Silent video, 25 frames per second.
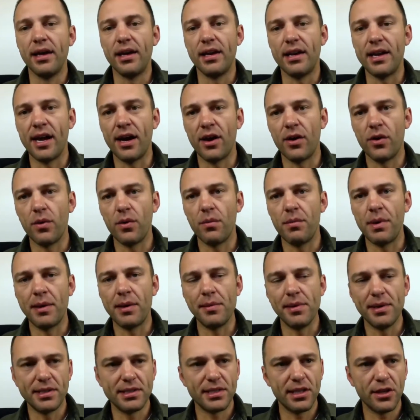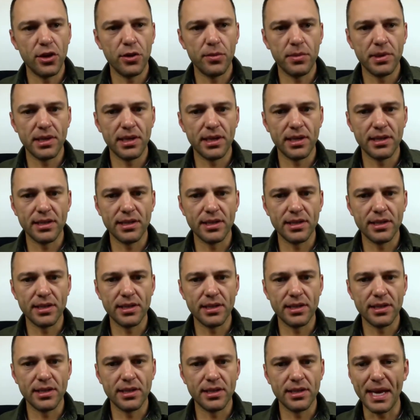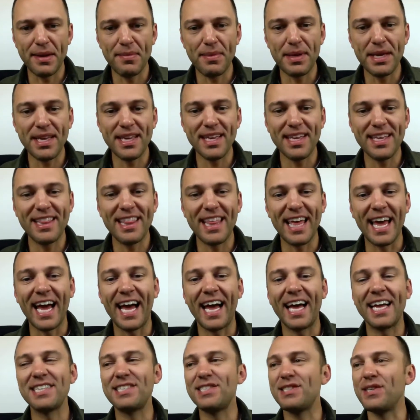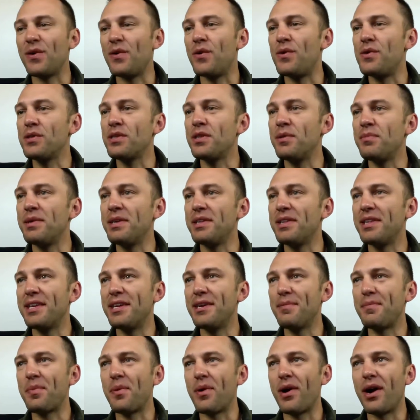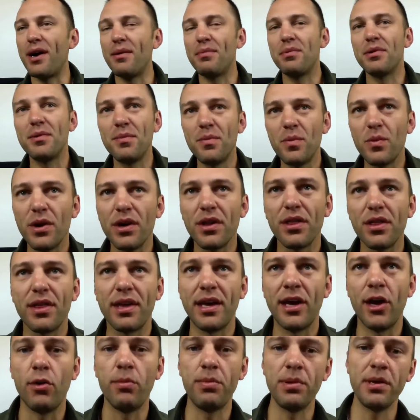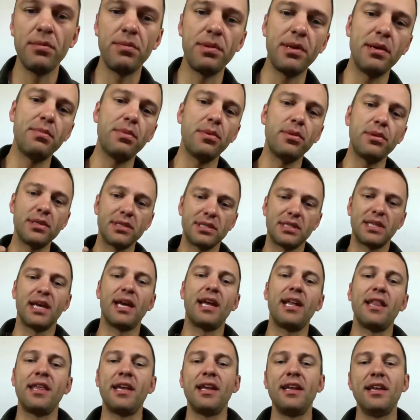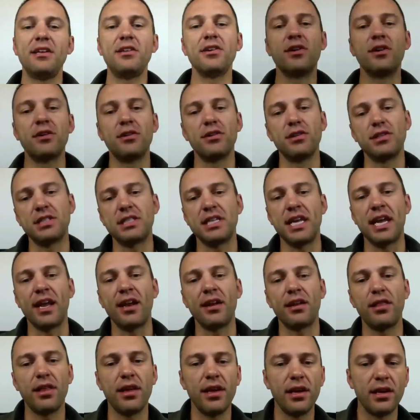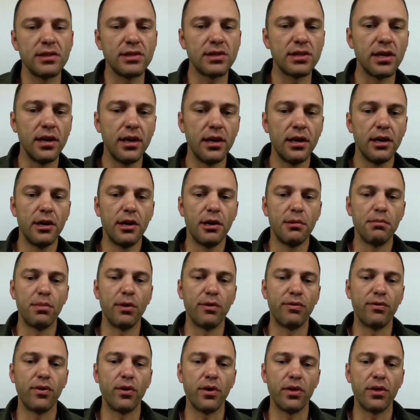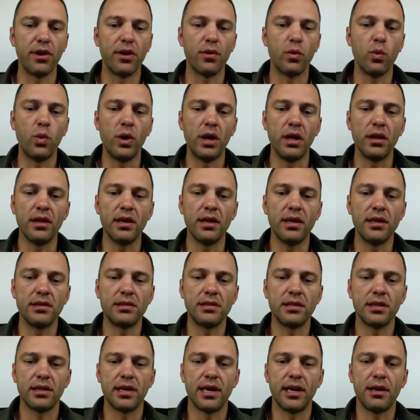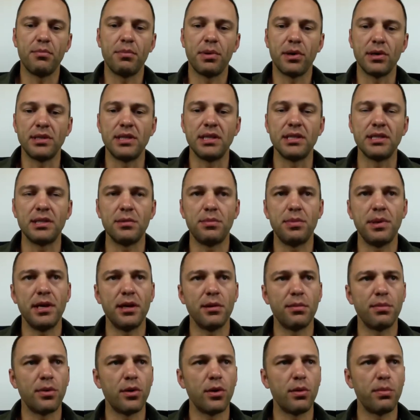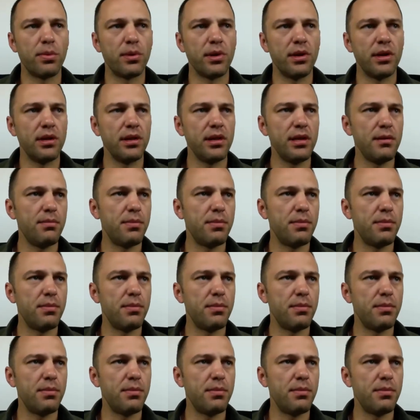Now, maybe it's the human condition. Maybe that's ultimately a problem with helping people, is that they need to understand things before they're willing to participate appropriately.